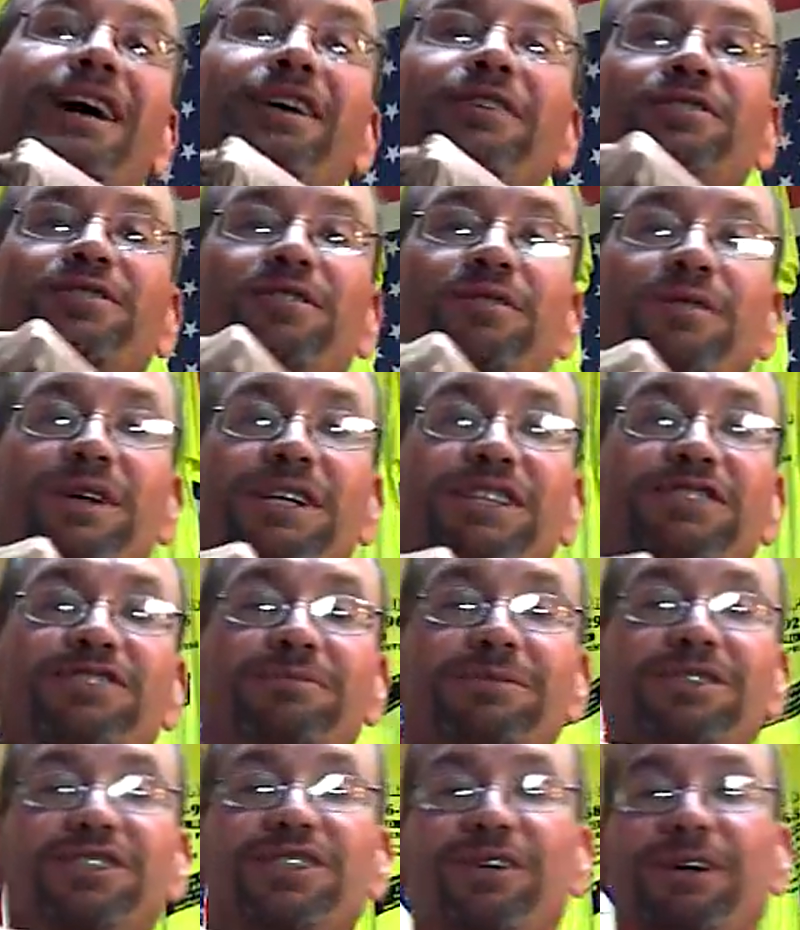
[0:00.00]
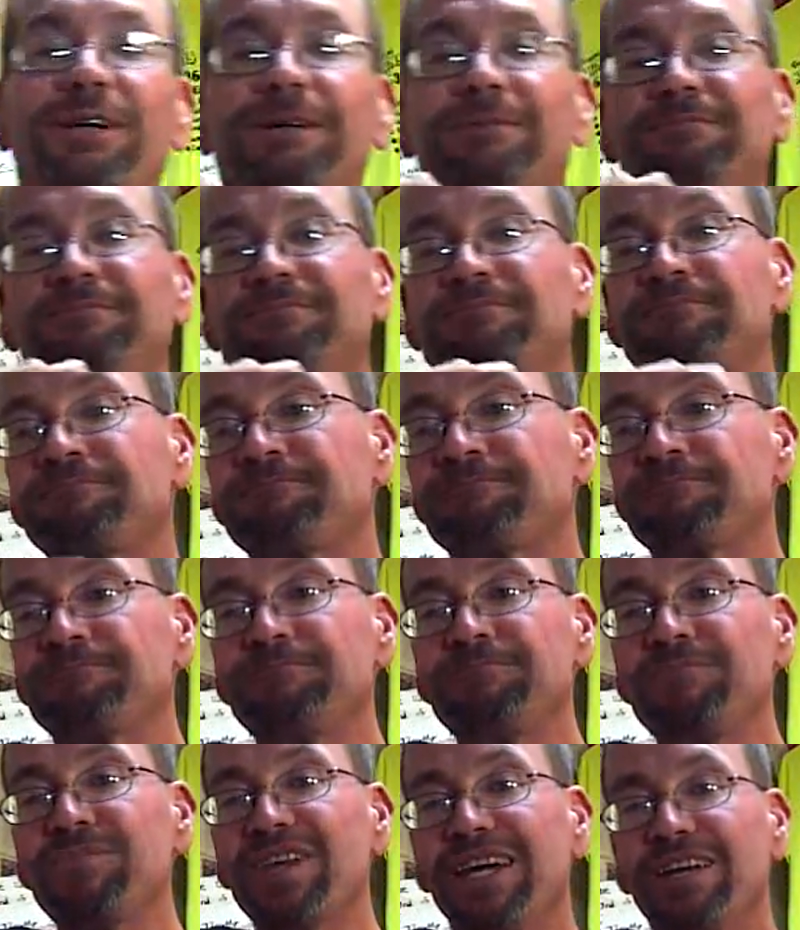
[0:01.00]
powers over eastern Missouri
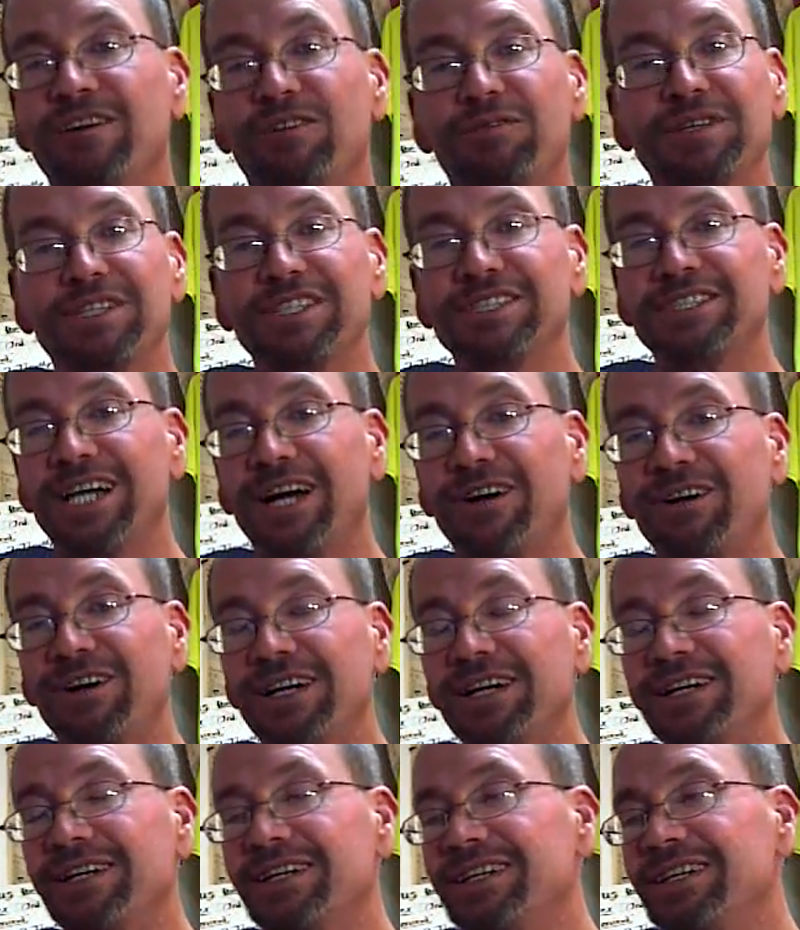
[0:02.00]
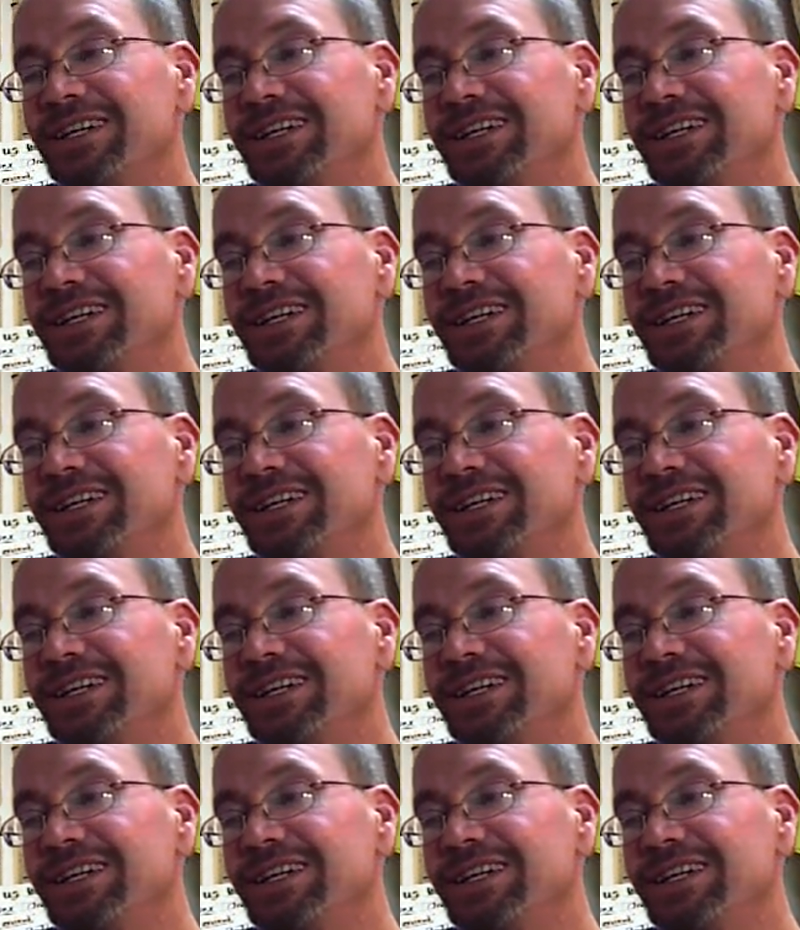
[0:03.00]
and over this area.